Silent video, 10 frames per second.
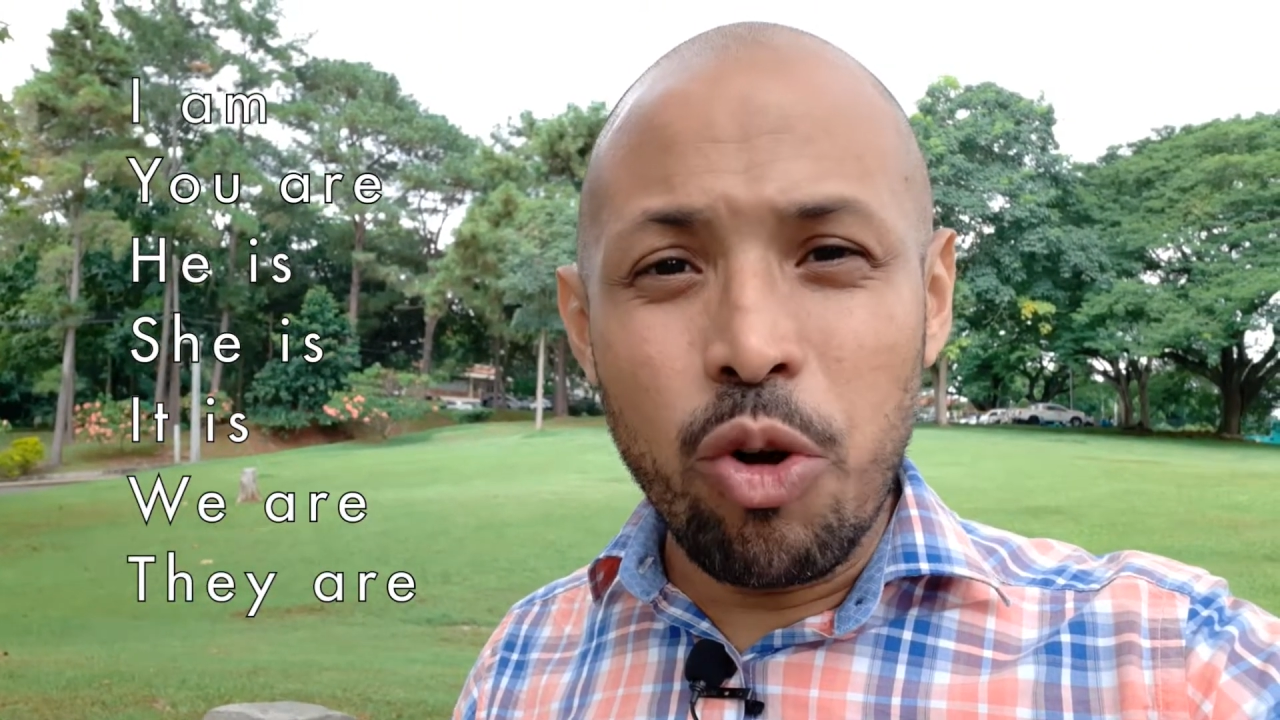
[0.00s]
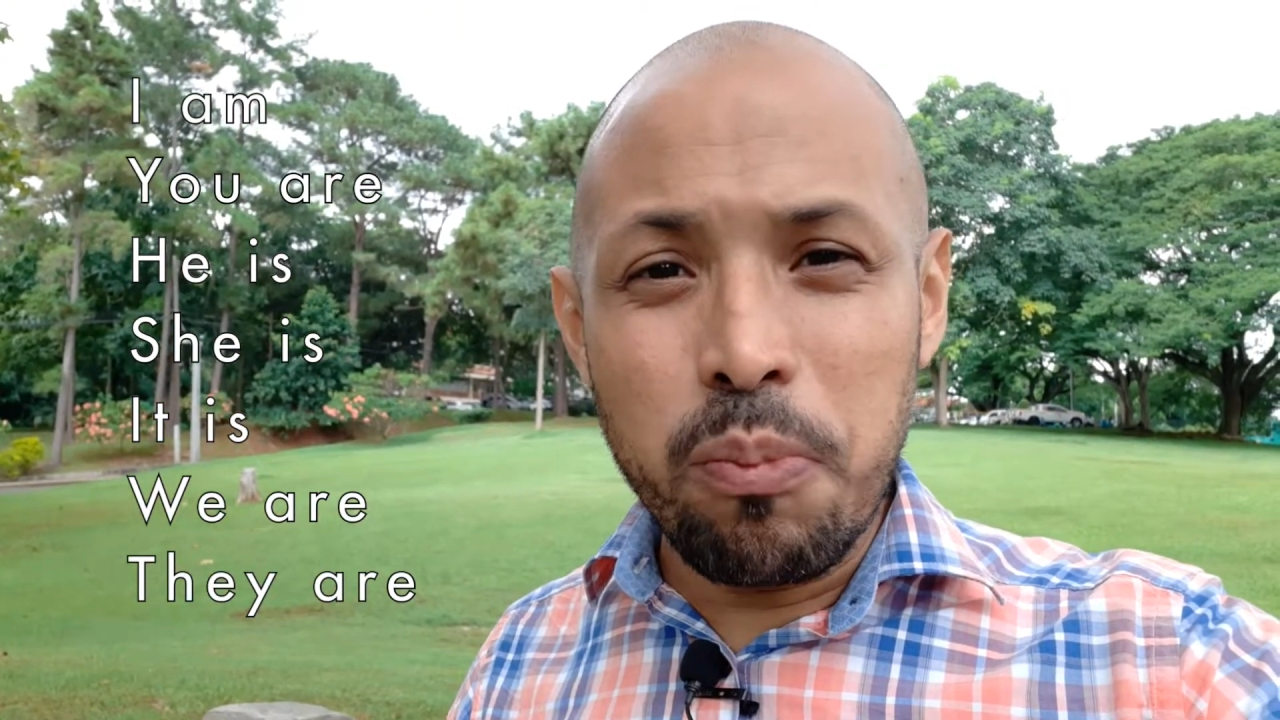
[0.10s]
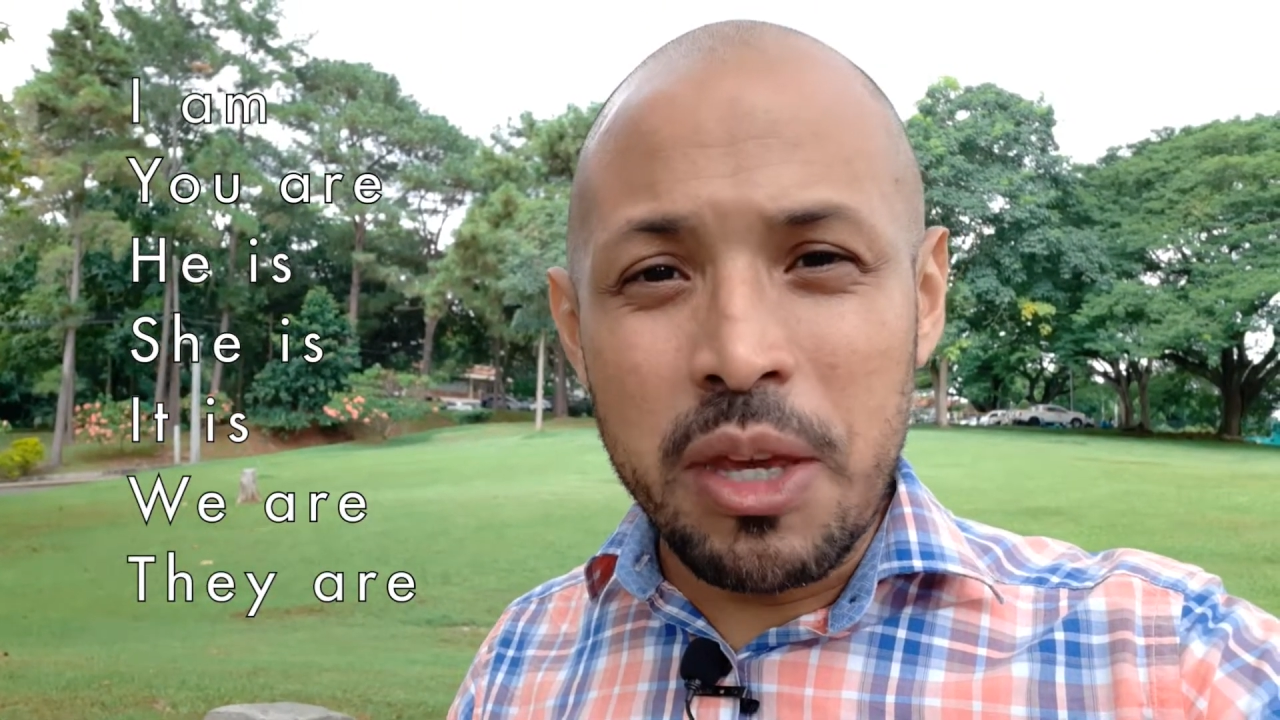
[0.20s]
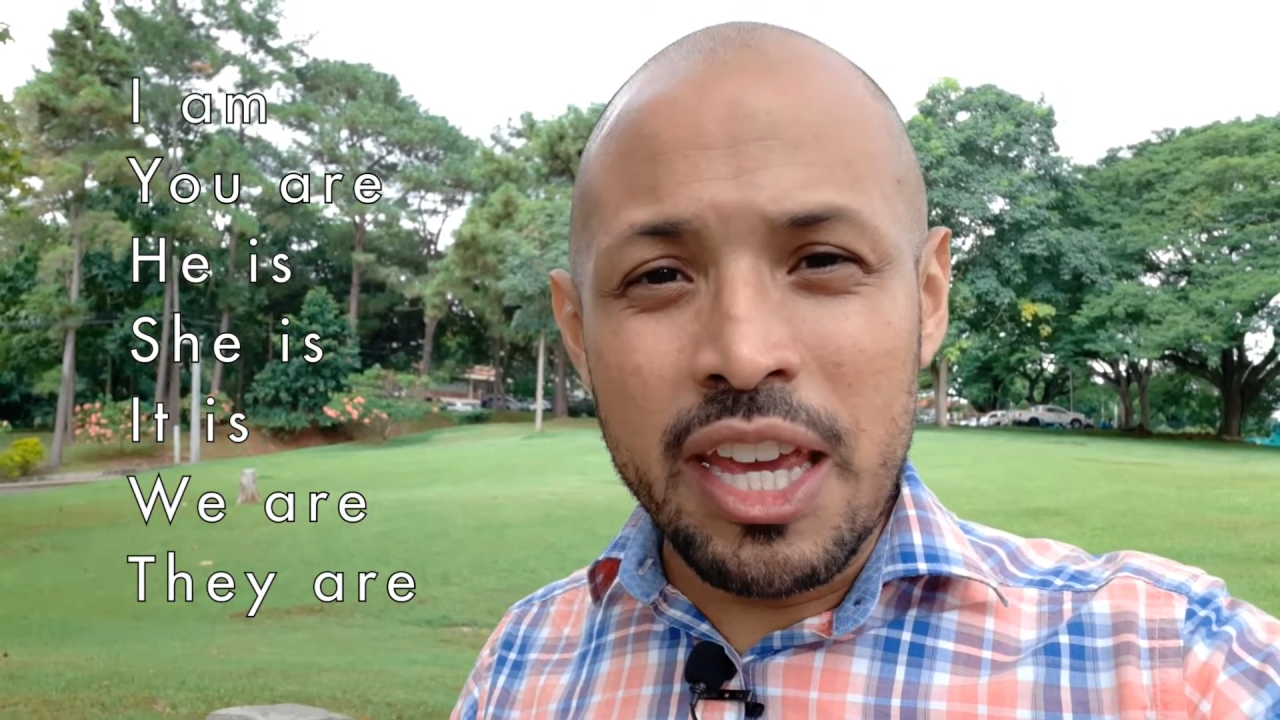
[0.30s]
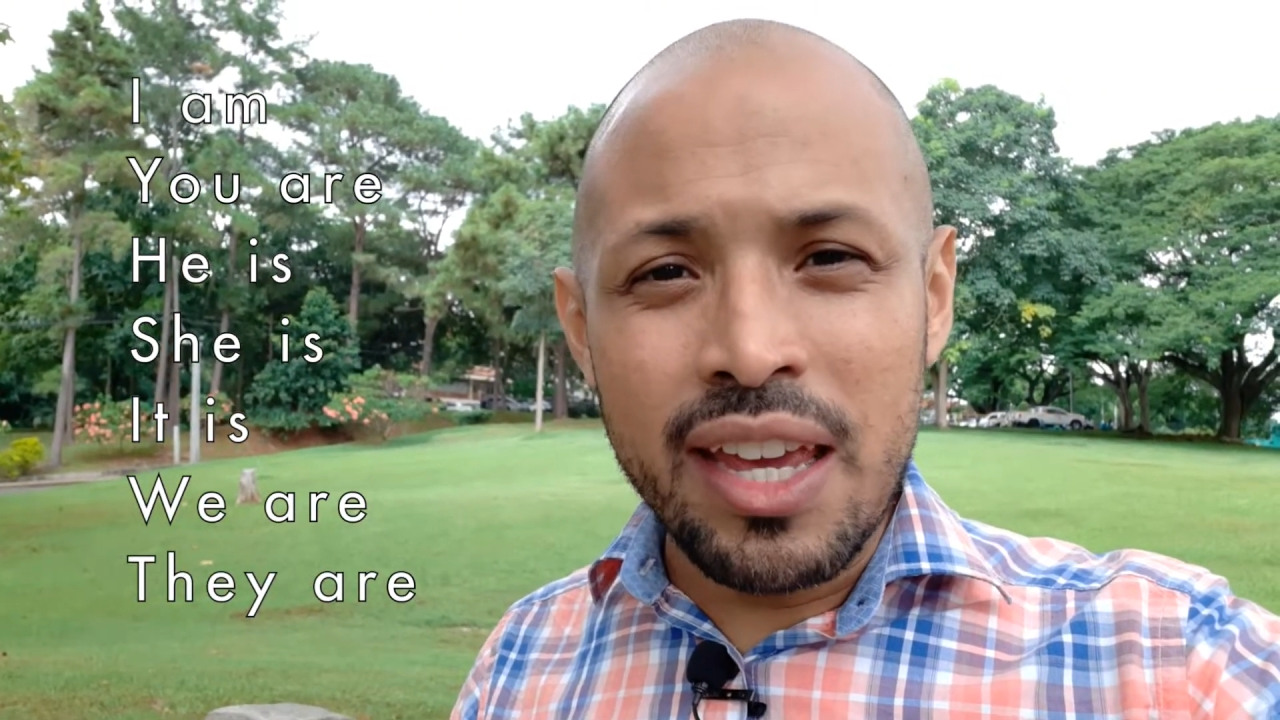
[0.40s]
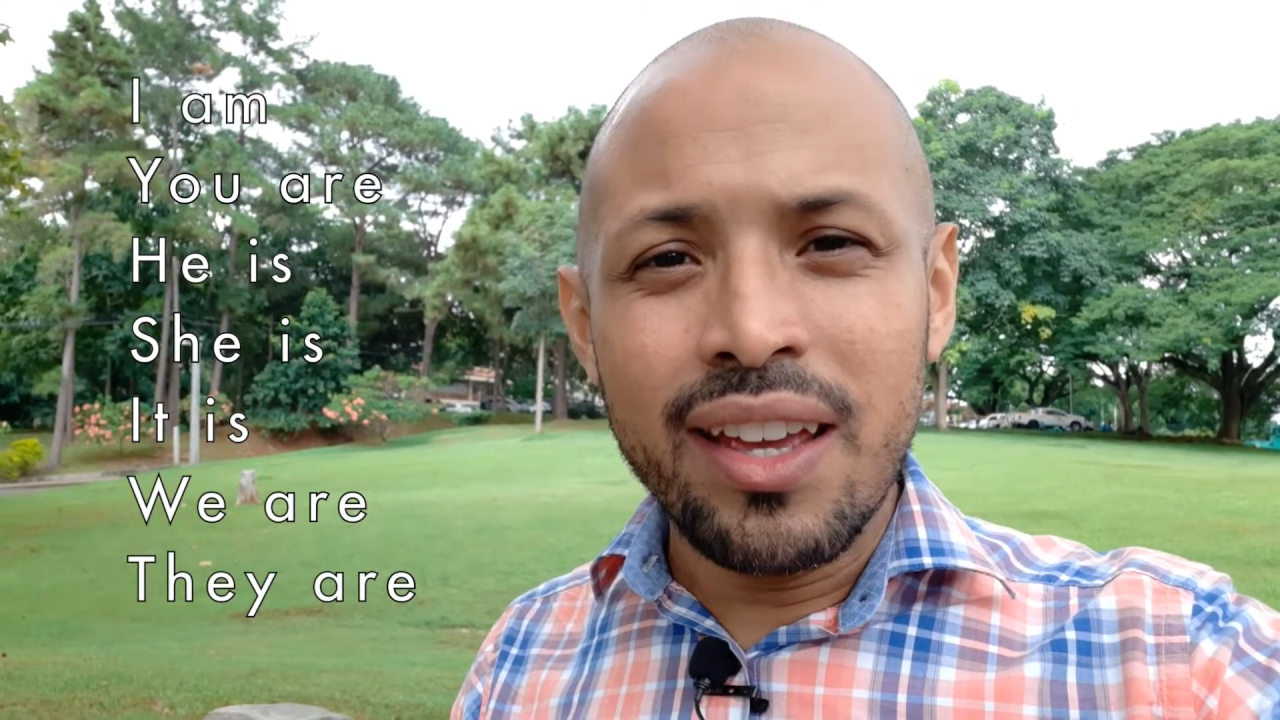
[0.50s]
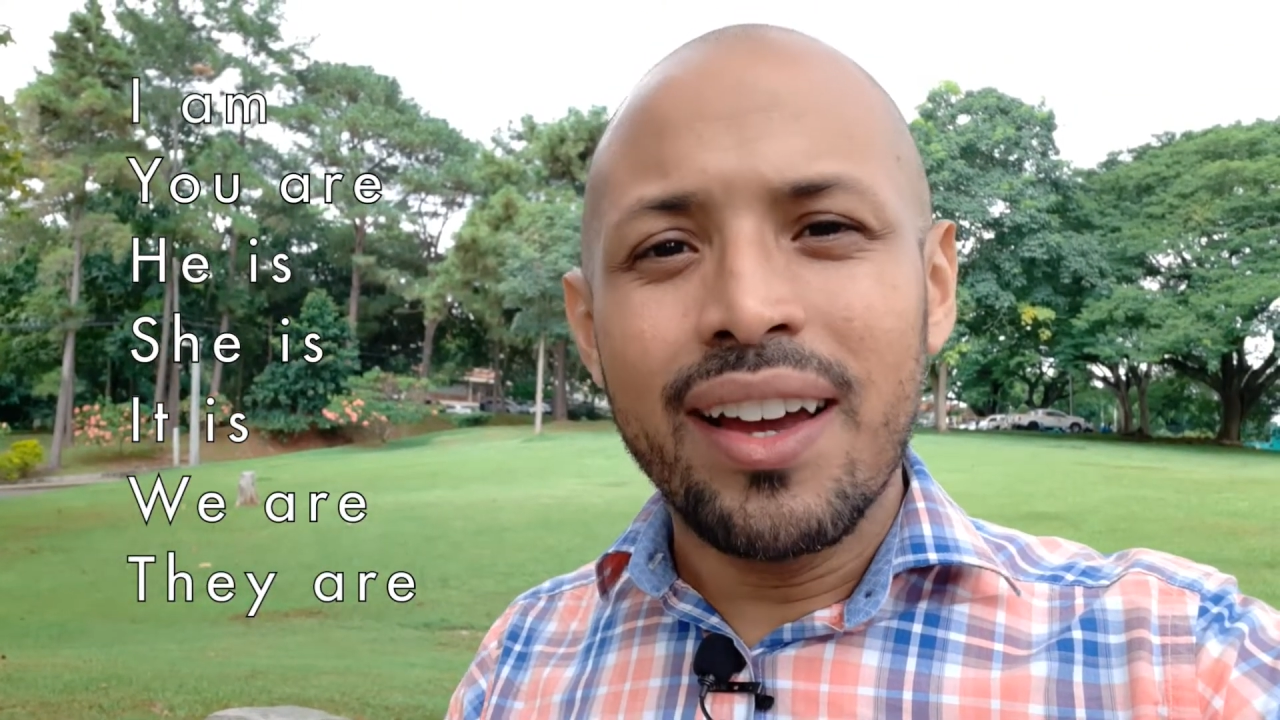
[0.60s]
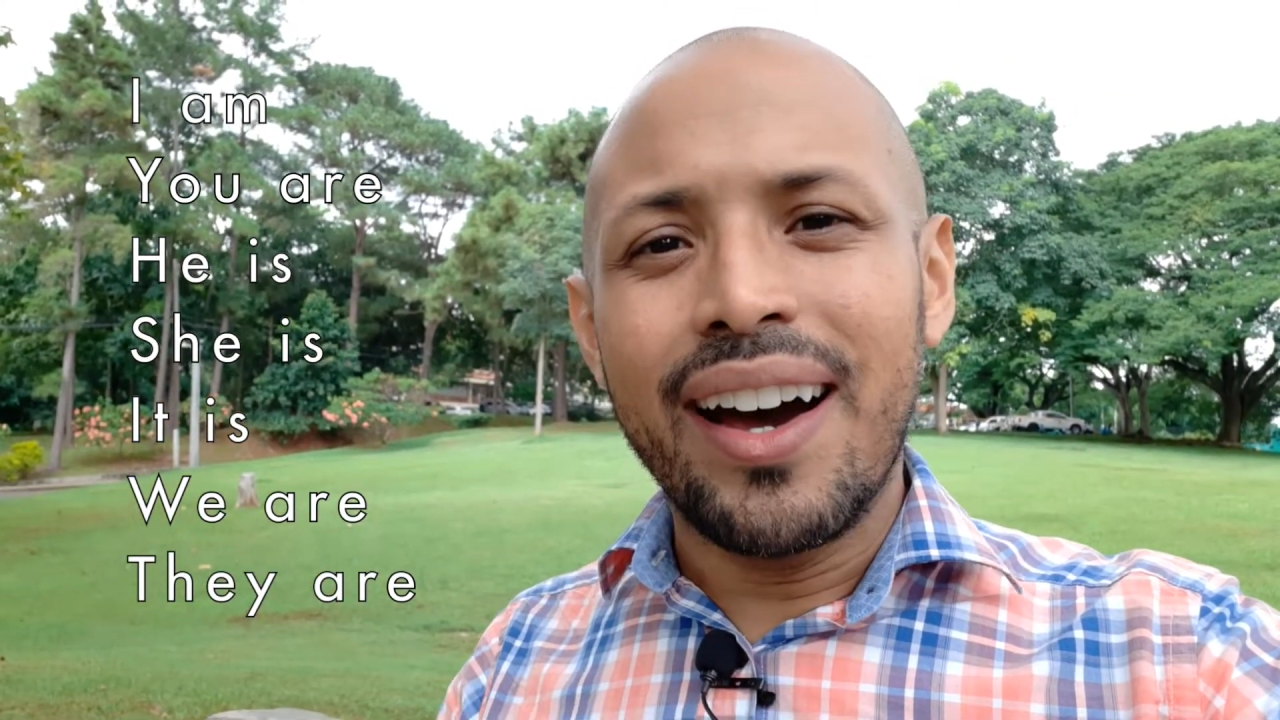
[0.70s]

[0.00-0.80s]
would be